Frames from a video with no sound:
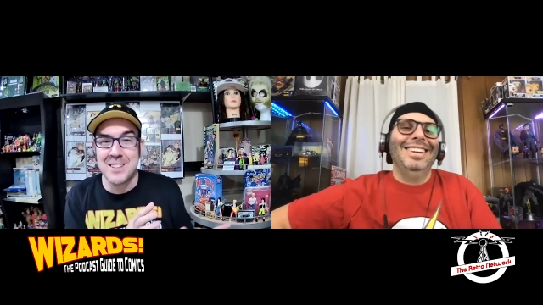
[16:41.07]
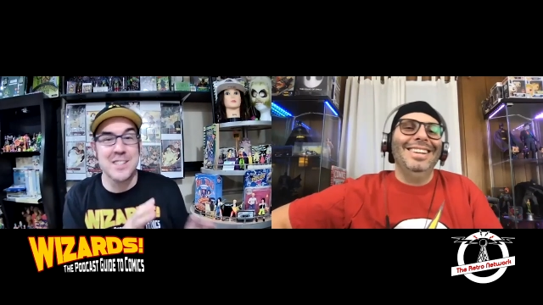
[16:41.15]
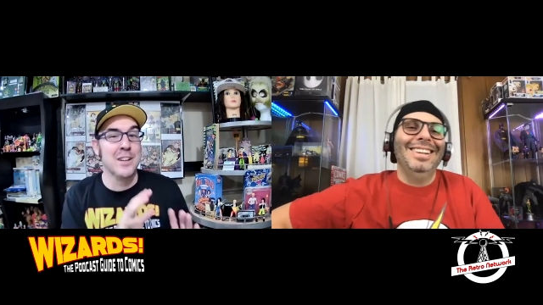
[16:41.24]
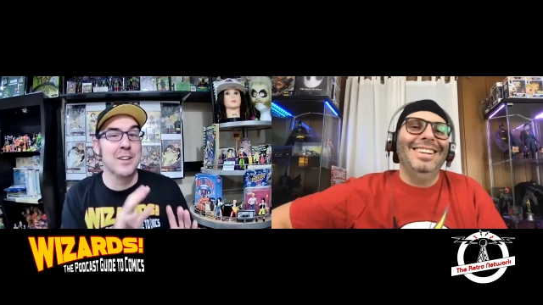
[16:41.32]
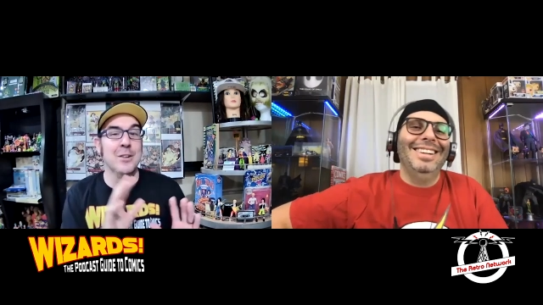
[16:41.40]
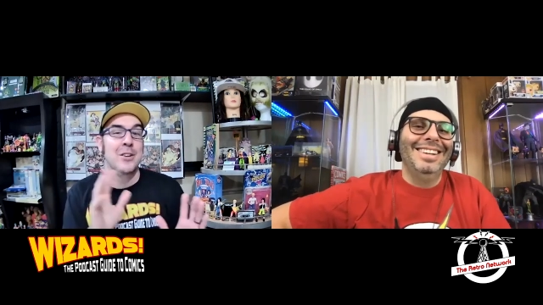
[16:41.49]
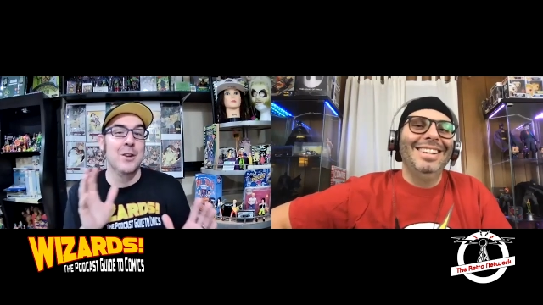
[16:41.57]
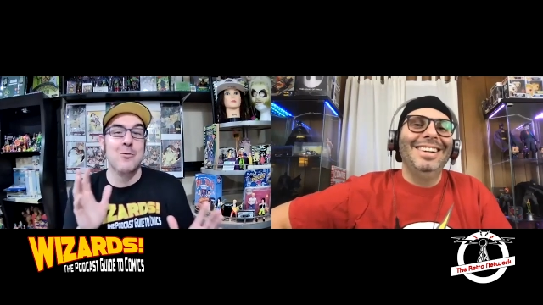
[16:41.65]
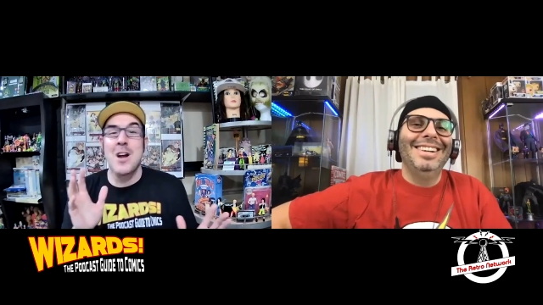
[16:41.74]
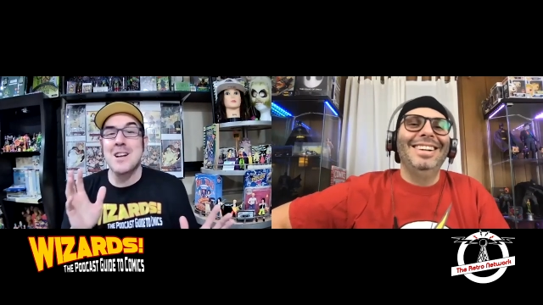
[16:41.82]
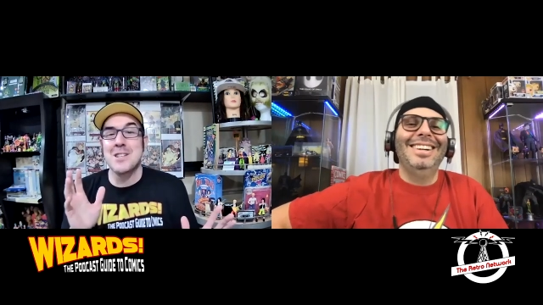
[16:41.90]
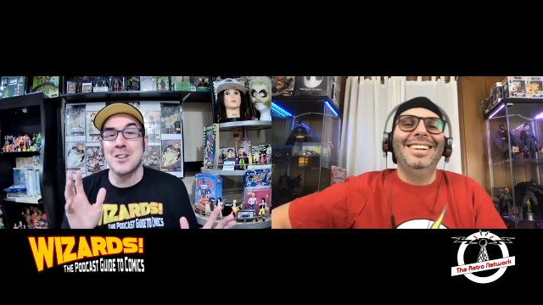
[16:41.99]
Speaker 1: including
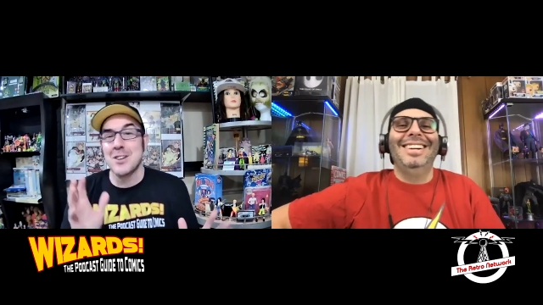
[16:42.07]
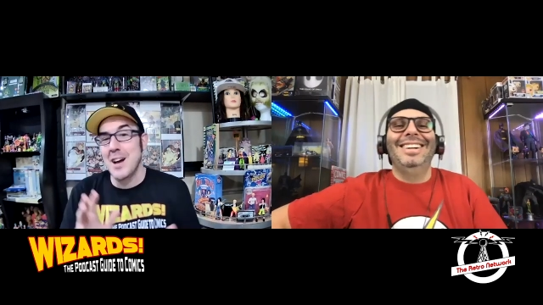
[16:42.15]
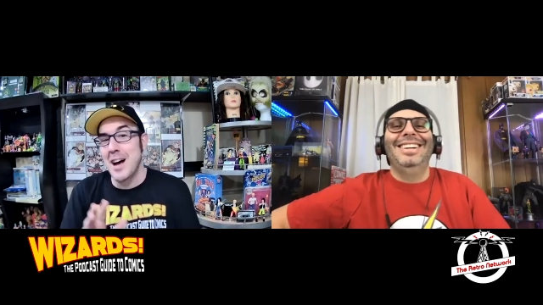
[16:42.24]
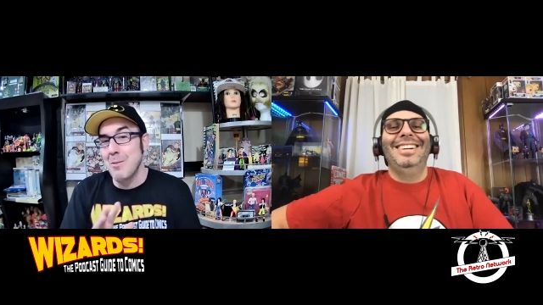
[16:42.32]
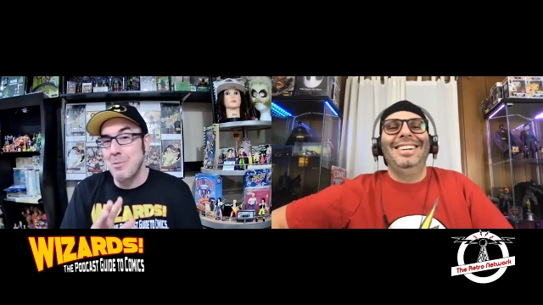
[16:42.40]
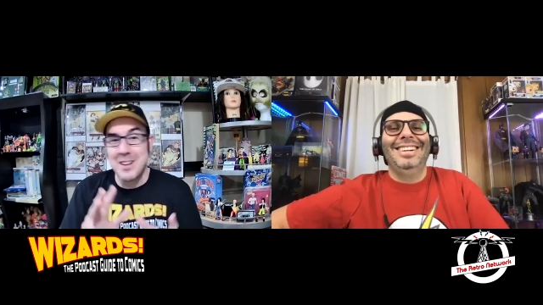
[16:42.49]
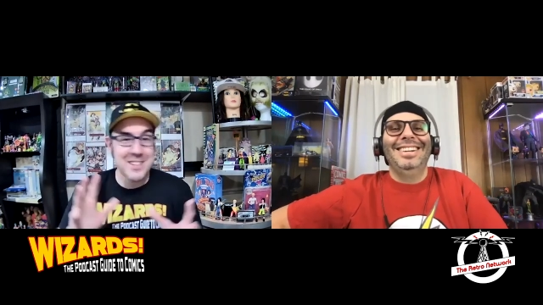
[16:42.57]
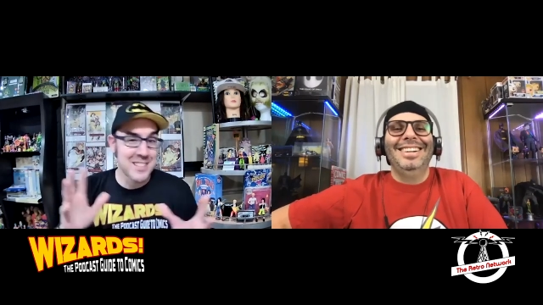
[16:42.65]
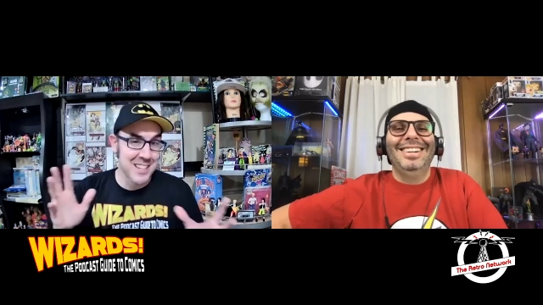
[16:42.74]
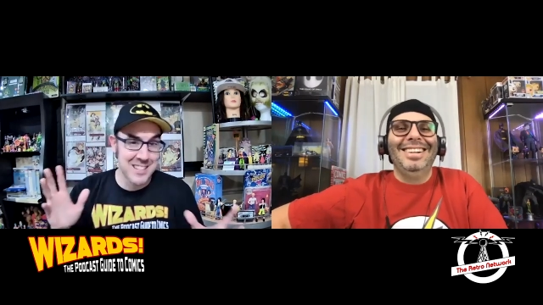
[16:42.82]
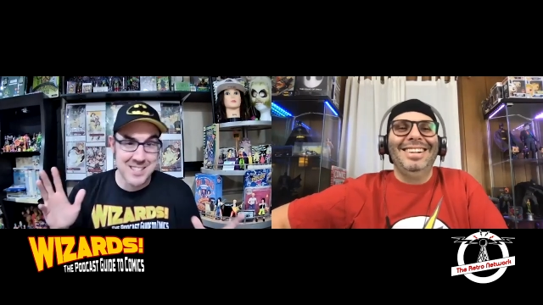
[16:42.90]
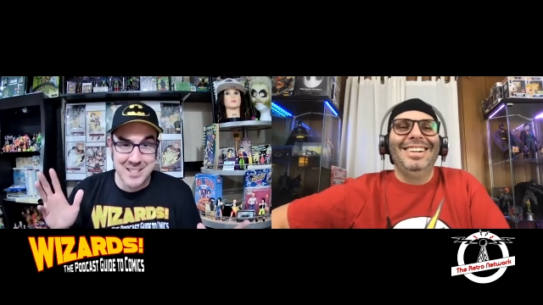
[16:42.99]
rental copies
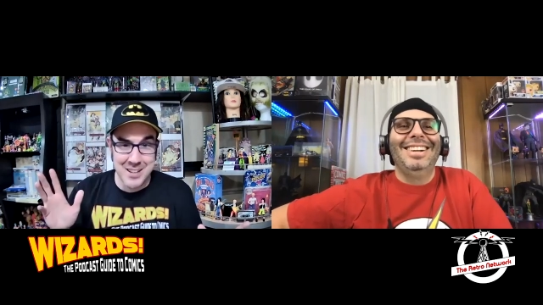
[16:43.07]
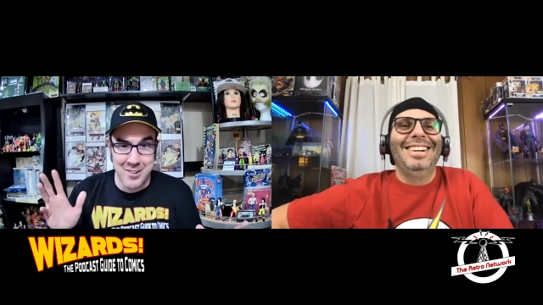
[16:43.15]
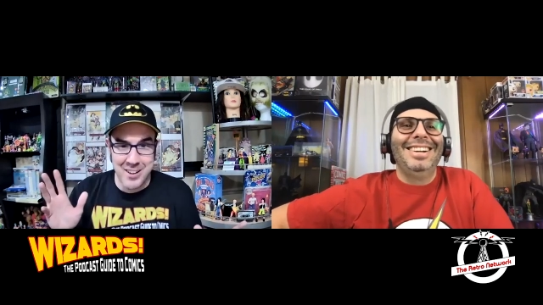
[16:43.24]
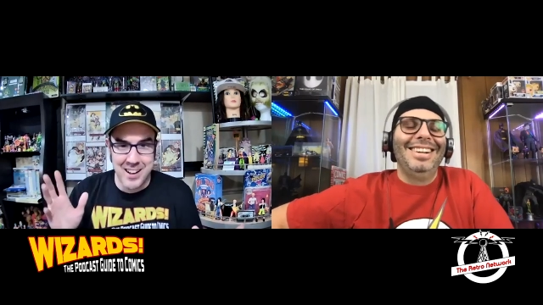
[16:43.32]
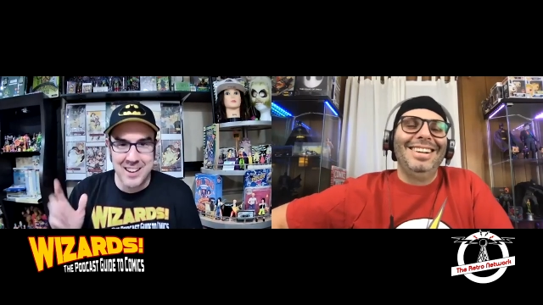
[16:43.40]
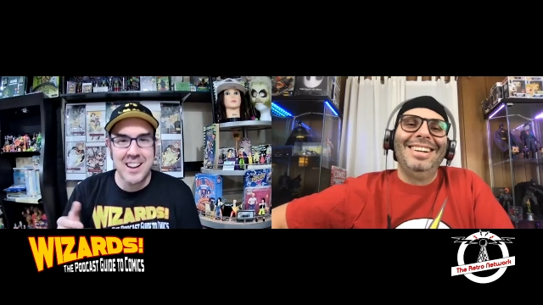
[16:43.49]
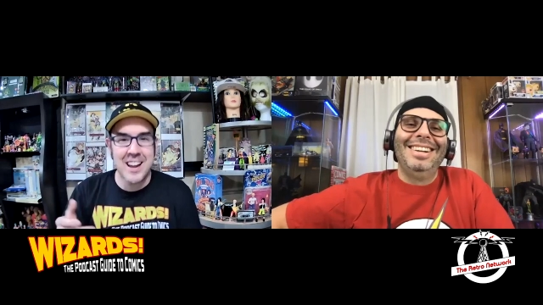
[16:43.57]
and so on.